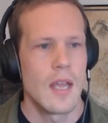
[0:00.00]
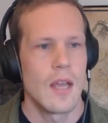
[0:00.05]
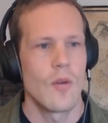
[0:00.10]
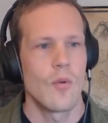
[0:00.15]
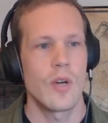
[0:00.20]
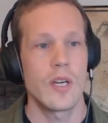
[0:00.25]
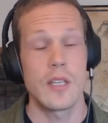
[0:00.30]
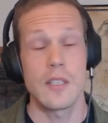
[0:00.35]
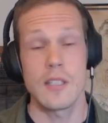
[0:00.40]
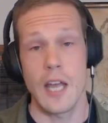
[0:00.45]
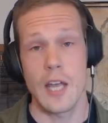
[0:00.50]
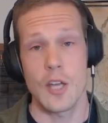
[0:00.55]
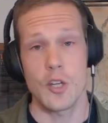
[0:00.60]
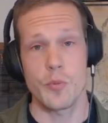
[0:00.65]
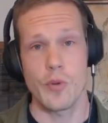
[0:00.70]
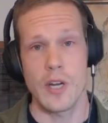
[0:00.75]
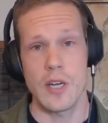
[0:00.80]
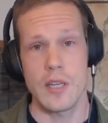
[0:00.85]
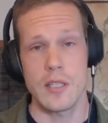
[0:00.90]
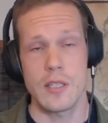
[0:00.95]
What is
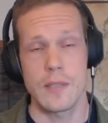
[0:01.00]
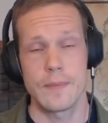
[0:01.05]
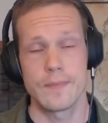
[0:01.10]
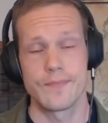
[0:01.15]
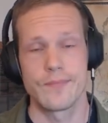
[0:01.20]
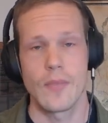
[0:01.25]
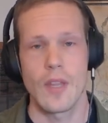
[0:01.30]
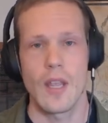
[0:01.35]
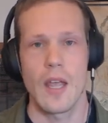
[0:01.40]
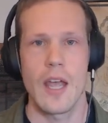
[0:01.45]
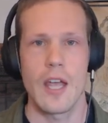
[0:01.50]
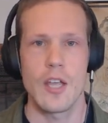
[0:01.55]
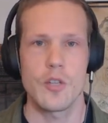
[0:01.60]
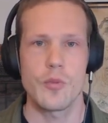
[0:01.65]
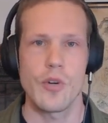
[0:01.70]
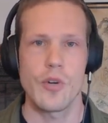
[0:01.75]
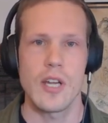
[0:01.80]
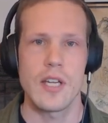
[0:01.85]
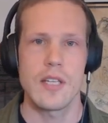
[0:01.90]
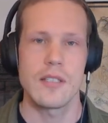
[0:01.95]
Hashprice?
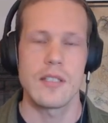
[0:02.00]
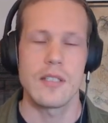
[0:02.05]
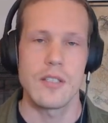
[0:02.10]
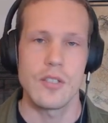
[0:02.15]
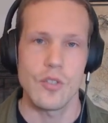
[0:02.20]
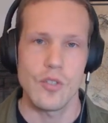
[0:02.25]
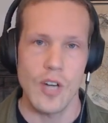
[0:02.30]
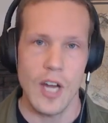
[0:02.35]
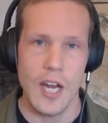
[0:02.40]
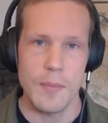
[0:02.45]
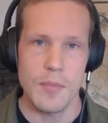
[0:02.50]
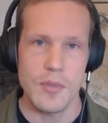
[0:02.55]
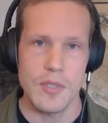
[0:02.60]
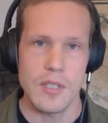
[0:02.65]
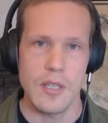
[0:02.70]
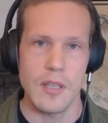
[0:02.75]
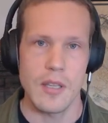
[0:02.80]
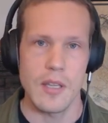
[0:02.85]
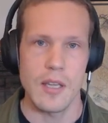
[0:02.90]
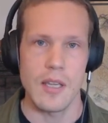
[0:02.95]
Hashprice
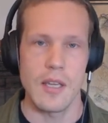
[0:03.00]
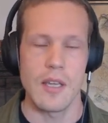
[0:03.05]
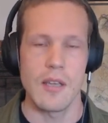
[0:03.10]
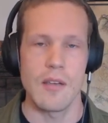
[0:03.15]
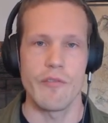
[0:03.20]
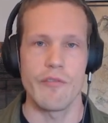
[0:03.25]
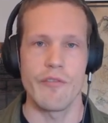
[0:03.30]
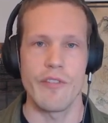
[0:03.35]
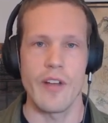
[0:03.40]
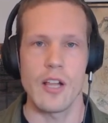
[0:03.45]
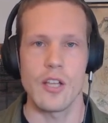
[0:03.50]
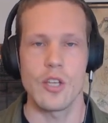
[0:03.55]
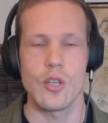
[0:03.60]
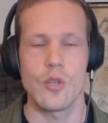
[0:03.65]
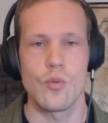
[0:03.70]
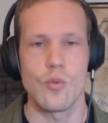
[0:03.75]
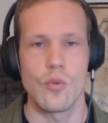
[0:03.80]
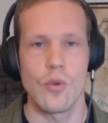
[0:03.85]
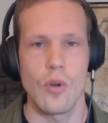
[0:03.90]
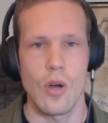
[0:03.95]
describes the
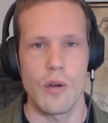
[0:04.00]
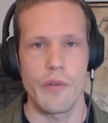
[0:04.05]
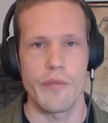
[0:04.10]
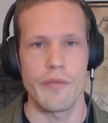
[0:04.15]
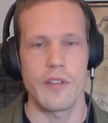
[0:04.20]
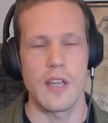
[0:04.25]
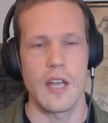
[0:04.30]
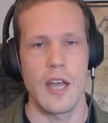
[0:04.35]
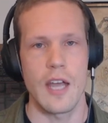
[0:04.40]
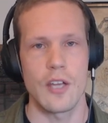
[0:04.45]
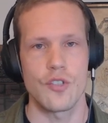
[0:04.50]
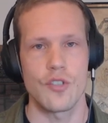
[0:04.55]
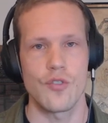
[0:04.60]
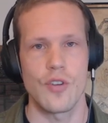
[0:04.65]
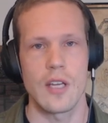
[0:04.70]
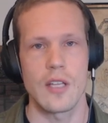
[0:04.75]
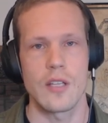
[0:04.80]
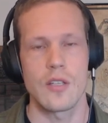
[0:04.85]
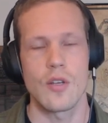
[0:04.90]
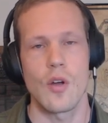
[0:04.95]
value of the hash
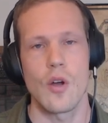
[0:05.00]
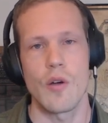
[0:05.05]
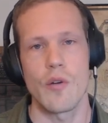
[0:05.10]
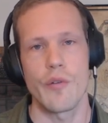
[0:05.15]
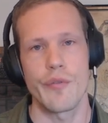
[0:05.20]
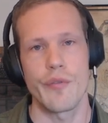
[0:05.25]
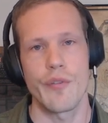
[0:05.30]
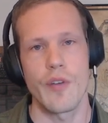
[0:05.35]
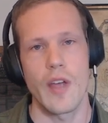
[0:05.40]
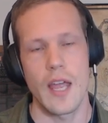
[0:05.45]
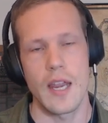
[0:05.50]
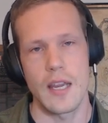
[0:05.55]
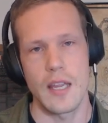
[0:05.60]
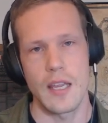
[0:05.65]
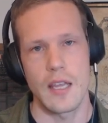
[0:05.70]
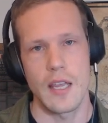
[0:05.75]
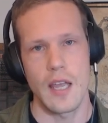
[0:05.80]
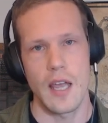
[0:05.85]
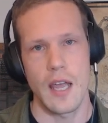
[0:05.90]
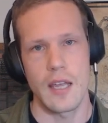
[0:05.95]
rate of
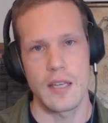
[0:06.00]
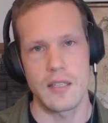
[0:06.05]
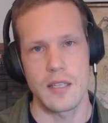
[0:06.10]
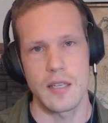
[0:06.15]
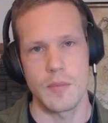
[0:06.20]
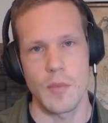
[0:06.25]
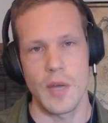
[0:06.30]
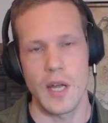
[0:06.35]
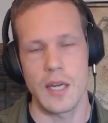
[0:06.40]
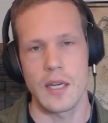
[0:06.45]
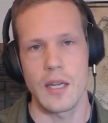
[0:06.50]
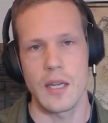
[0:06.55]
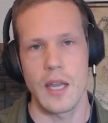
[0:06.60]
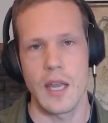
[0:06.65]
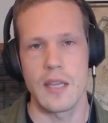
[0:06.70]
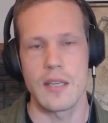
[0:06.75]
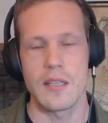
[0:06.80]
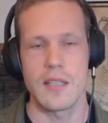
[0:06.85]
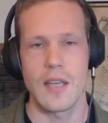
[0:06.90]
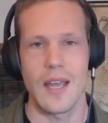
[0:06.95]
any ASIC miner
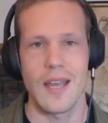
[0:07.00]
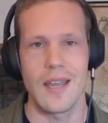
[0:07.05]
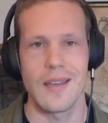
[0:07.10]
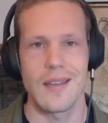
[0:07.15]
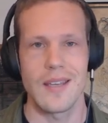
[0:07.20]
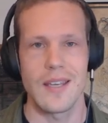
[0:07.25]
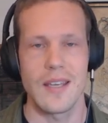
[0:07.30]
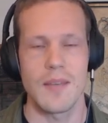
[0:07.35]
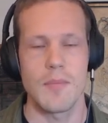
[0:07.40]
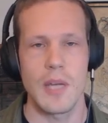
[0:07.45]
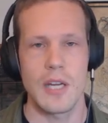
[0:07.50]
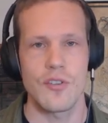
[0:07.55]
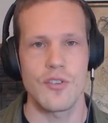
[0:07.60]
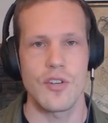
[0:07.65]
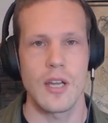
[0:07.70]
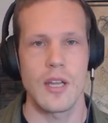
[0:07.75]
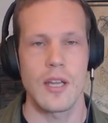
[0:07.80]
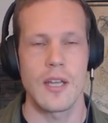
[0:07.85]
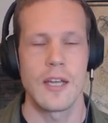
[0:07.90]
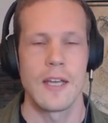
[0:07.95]
and is a key
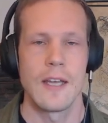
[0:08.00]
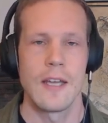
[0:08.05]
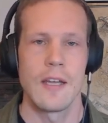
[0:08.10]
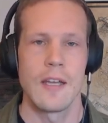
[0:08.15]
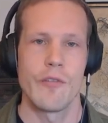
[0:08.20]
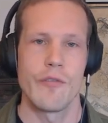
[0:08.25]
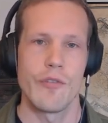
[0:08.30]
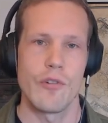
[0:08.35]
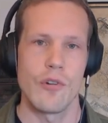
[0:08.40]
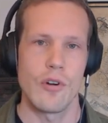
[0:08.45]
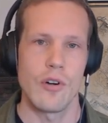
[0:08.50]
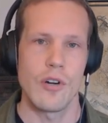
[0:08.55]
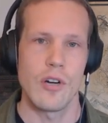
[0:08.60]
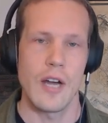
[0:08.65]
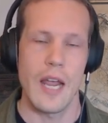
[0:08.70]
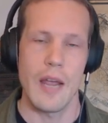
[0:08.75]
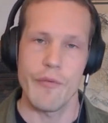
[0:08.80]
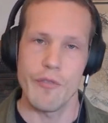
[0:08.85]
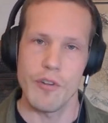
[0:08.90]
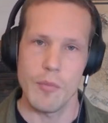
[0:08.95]
metric for
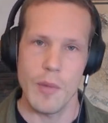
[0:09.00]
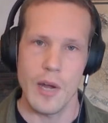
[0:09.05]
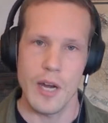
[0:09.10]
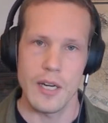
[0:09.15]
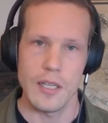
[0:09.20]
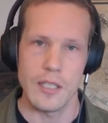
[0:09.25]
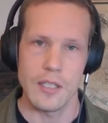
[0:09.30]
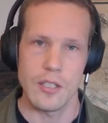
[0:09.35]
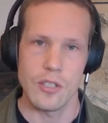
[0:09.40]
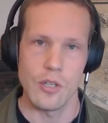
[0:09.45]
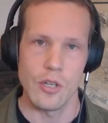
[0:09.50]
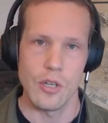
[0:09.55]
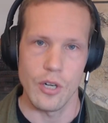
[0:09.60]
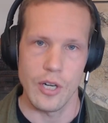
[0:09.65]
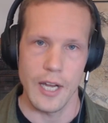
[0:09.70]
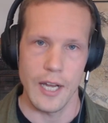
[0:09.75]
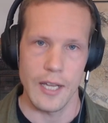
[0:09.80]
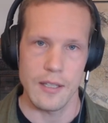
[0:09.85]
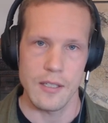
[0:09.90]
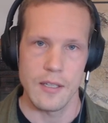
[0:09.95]
every miner to
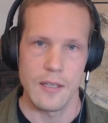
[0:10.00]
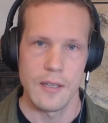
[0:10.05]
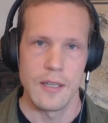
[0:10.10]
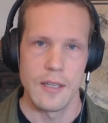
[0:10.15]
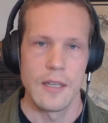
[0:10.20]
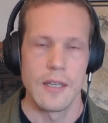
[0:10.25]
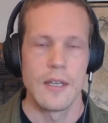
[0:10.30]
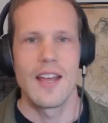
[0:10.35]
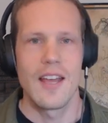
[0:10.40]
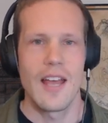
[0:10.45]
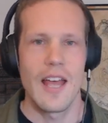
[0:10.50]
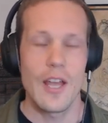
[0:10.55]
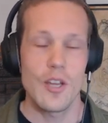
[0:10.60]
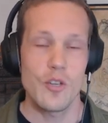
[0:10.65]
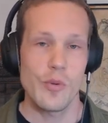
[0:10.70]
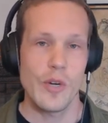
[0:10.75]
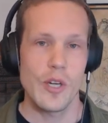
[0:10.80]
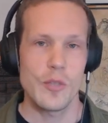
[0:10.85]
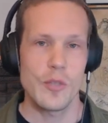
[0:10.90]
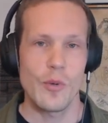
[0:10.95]
look at. Hash
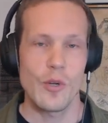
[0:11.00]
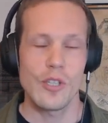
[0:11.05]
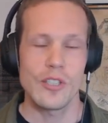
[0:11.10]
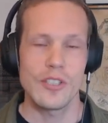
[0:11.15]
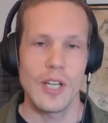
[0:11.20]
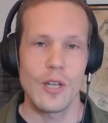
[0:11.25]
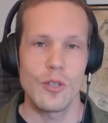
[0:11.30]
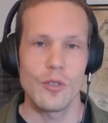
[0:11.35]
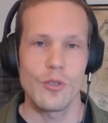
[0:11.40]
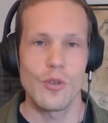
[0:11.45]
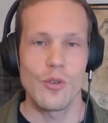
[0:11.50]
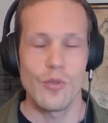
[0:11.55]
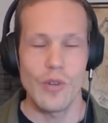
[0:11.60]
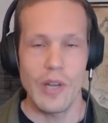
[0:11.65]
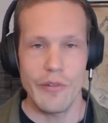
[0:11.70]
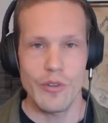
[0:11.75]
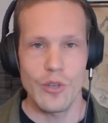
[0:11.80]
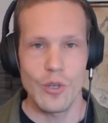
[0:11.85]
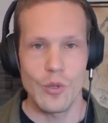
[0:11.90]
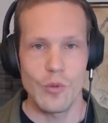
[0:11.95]
price boils down to the
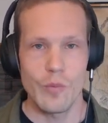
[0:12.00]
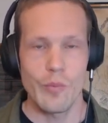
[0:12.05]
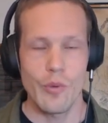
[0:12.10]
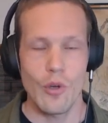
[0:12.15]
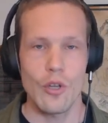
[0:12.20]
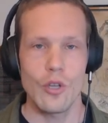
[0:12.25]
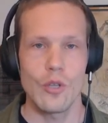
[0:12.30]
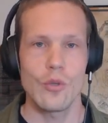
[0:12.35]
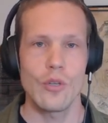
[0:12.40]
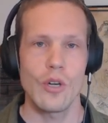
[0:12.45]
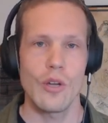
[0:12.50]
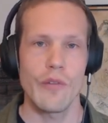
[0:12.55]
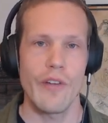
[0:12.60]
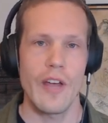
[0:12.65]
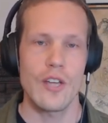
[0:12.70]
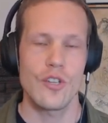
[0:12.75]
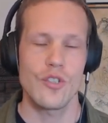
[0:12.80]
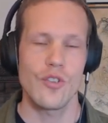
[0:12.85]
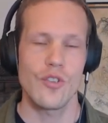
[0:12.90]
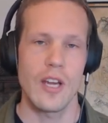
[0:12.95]
revenue per unit of
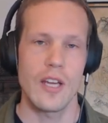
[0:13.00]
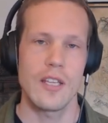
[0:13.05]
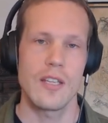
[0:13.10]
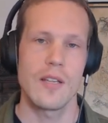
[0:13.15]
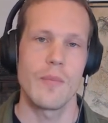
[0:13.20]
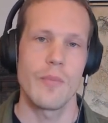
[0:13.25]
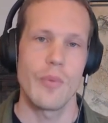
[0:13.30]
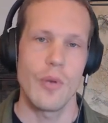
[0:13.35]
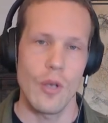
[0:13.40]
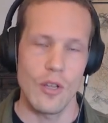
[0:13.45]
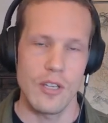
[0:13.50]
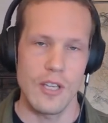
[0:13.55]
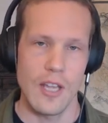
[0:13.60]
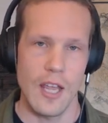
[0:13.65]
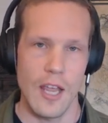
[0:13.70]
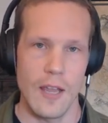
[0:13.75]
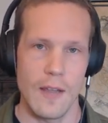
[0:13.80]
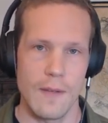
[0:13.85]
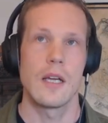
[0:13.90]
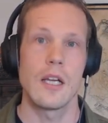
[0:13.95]
hash rate per
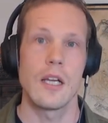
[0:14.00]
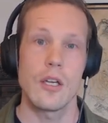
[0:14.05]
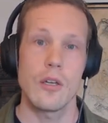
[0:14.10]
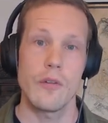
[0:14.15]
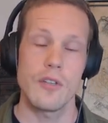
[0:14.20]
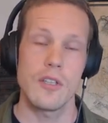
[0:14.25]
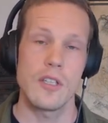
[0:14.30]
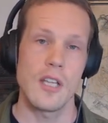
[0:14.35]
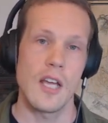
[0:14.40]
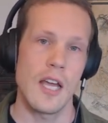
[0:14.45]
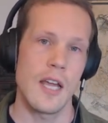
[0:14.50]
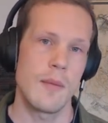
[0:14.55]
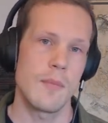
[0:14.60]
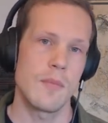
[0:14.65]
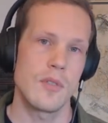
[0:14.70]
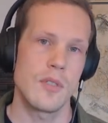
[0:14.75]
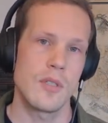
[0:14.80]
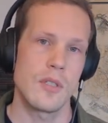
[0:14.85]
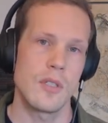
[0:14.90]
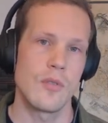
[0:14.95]
day. A lot of the
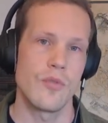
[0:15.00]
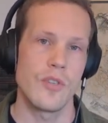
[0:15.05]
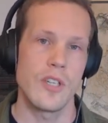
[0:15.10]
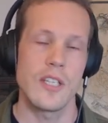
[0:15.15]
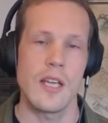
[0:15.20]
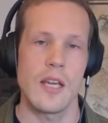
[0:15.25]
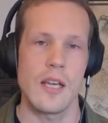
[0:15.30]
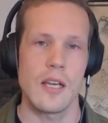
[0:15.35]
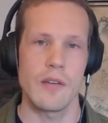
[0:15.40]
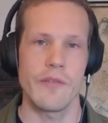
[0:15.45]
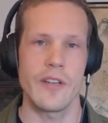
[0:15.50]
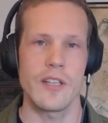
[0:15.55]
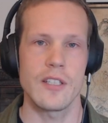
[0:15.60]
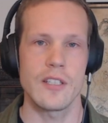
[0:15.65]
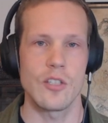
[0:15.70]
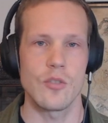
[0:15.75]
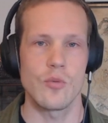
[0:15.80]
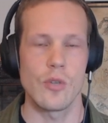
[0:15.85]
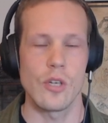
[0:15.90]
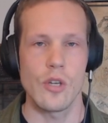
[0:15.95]
times, retail
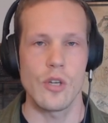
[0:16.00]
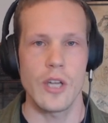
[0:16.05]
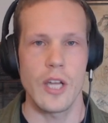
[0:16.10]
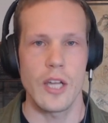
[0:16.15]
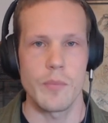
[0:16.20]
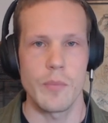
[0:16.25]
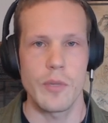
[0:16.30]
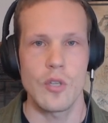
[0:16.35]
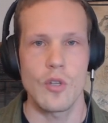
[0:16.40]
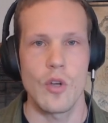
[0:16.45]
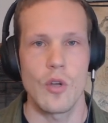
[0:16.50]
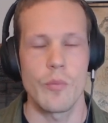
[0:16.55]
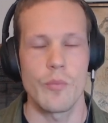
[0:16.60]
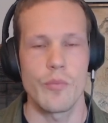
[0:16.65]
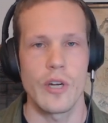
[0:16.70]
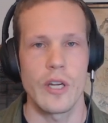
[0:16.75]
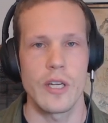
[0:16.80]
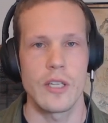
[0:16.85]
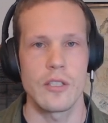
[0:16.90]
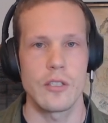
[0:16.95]
investors will look at Bitcoin
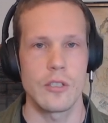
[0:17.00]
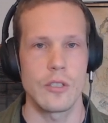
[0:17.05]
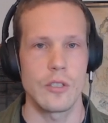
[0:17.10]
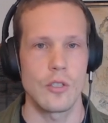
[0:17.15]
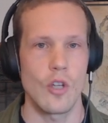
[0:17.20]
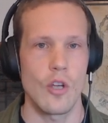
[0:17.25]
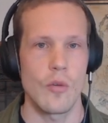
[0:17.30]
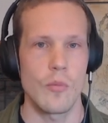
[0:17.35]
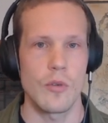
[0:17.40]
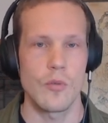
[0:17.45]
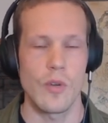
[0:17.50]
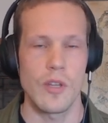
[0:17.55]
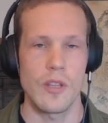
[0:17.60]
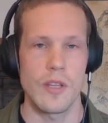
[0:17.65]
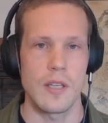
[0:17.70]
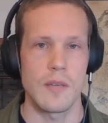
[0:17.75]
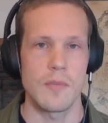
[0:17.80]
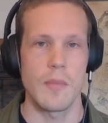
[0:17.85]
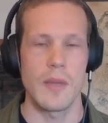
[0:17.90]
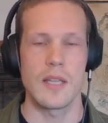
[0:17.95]
price to determine
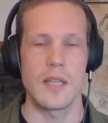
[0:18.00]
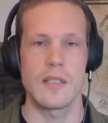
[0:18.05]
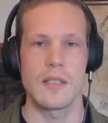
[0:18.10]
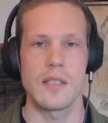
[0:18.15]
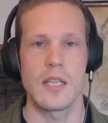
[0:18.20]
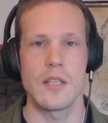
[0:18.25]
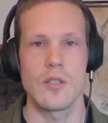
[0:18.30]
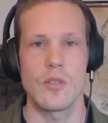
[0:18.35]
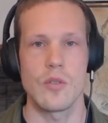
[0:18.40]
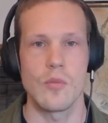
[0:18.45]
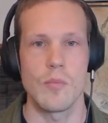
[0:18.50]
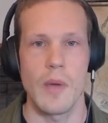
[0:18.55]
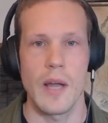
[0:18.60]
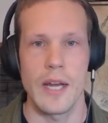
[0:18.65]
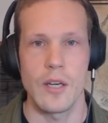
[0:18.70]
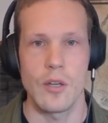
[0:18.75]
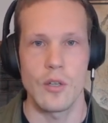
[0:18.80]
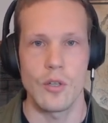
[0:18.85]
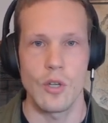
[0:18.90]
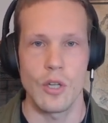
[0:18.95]
whether it makes sense to
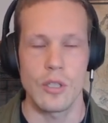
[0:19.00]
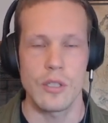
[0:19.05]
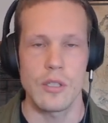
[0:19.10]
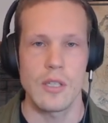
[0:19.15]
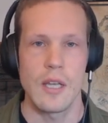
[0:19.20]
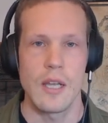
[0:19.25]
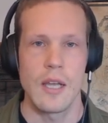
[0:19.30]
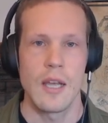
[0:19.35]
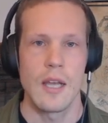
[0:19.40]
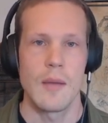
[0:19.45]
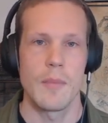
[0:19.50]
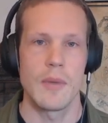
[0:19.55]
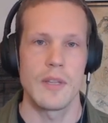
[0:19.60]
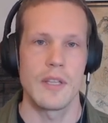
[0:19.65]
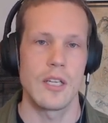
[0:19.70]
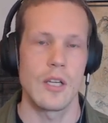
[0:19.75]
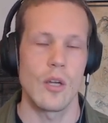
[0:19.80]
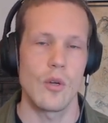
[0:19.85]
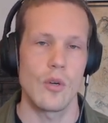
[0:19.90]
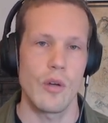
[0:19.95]
mine or not, but
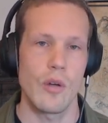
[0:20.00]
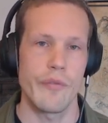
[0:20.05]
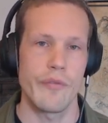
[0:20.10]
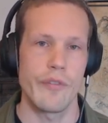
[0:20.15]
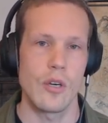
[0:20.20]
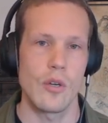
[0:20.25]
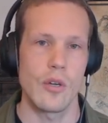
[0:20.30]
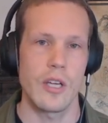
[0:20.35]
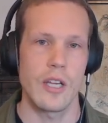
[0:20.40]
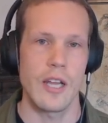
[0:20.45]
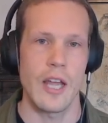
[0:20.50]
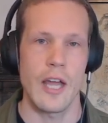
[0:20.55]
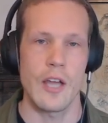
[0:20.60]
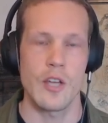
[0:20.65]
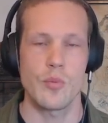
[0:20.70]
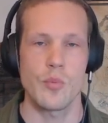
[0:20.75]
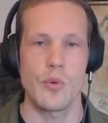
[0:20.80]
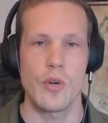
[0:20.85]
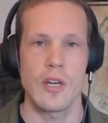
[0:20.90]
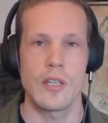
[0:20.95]
they don't often look at
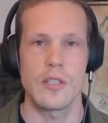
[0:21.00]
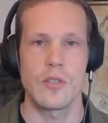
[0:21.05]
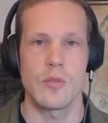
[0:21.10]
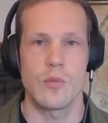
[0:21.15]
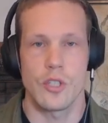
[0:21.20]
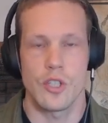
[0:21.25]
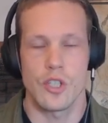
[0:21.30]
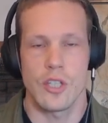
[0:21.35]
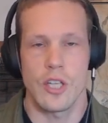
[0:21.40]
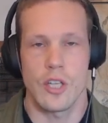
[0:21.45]
hash price, which they